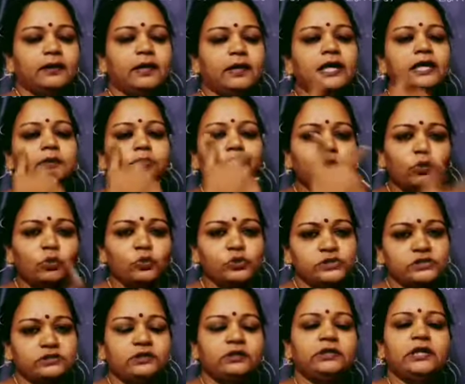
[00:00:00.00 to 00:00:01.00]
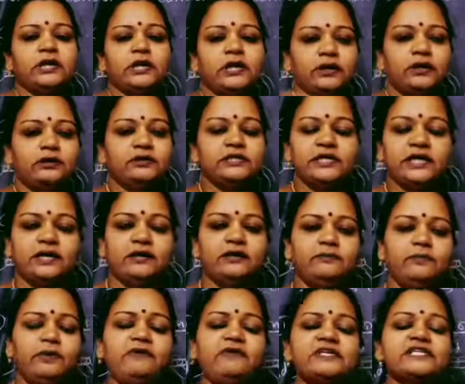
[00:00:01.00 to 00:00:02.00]
it moves. In the
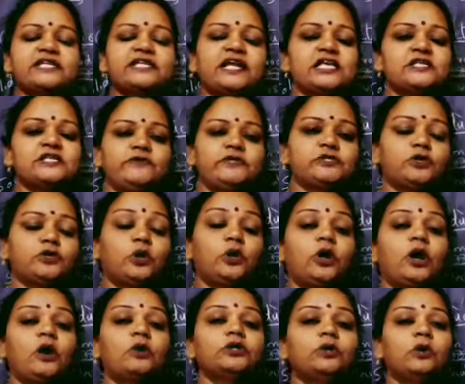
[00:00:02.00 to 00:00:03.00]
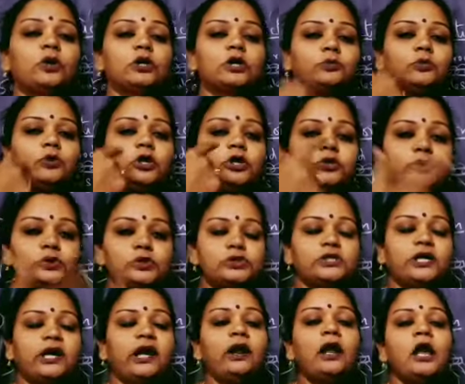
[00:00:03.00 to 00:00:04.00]
previous class we saw how the water molecules
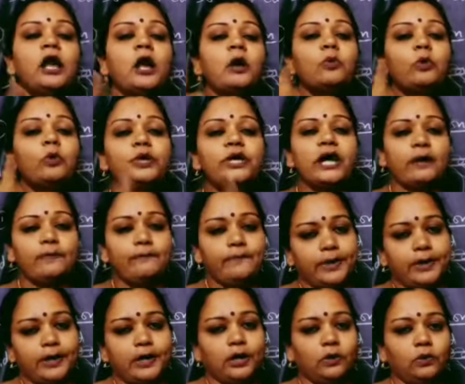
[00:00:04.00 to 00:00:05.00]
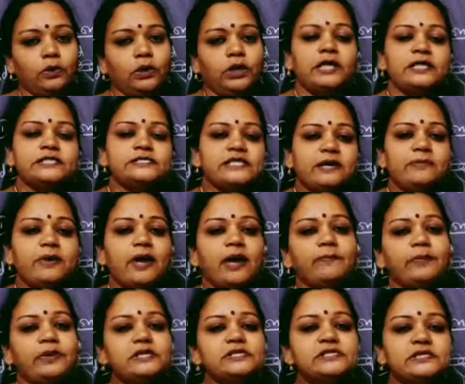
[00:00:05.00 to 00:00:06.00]
are moving up and down. Same
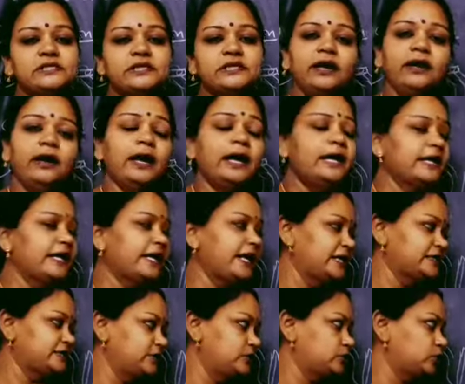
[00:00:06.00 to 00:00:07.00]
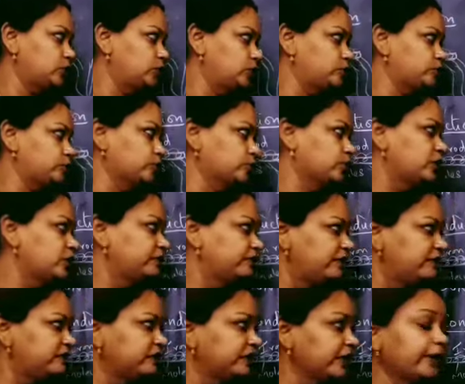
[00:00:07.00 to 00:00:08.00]
happens in the gases also. The
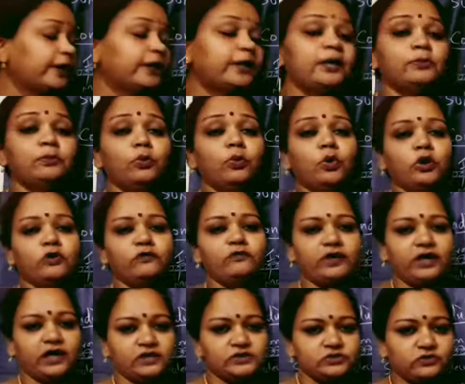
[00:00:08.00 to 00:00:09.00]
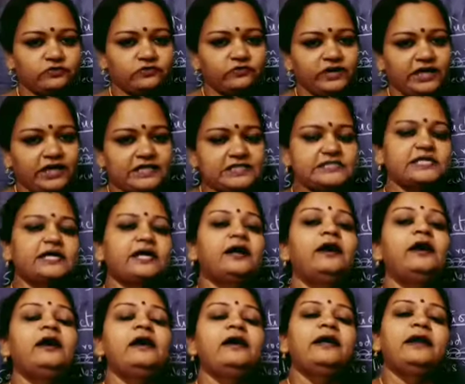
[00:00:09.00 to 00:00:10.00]
third mode of transfer of heat is the
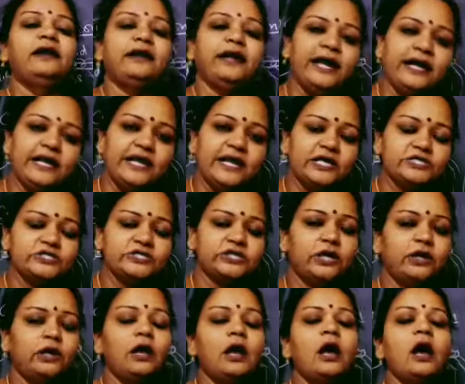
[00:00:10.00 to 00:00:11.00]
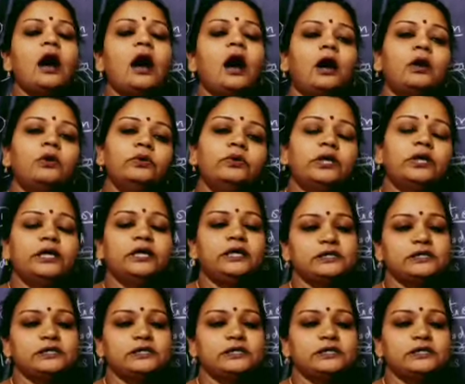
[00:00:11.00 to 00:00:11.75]
radiation. How the